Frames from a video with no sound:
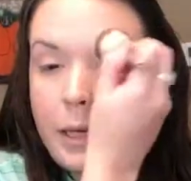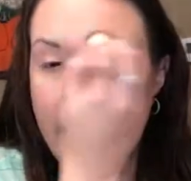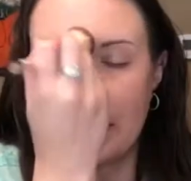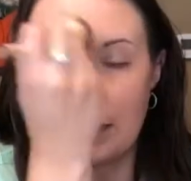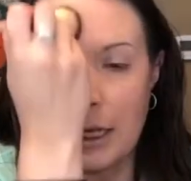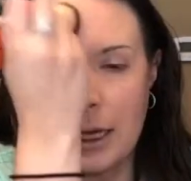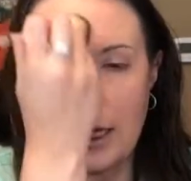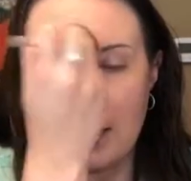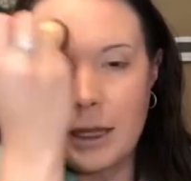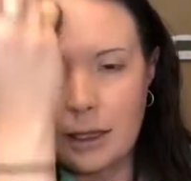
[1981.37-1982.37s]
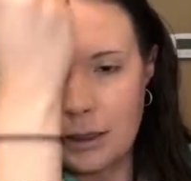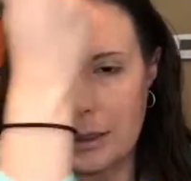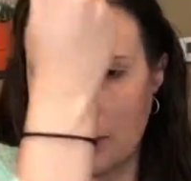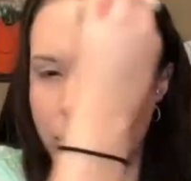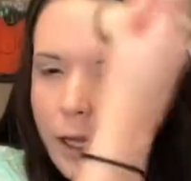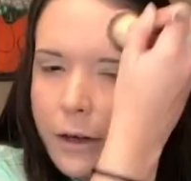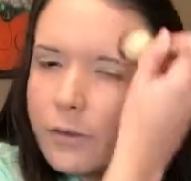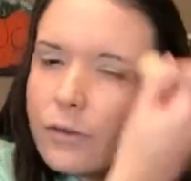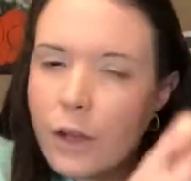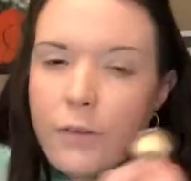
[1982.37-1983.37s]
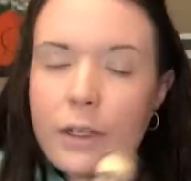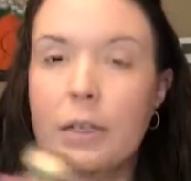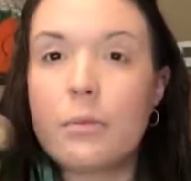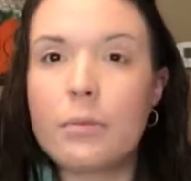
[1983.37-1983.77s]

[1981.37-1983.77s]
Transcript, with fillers: packed that it's still kind of fluffy